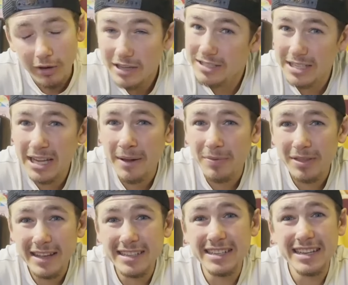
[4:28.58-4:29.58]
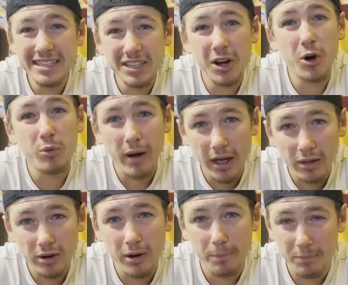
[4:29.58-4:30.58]
Well, you see, this isn't a
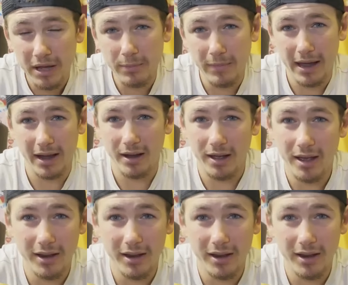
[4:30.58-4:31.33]
regular Big Mac.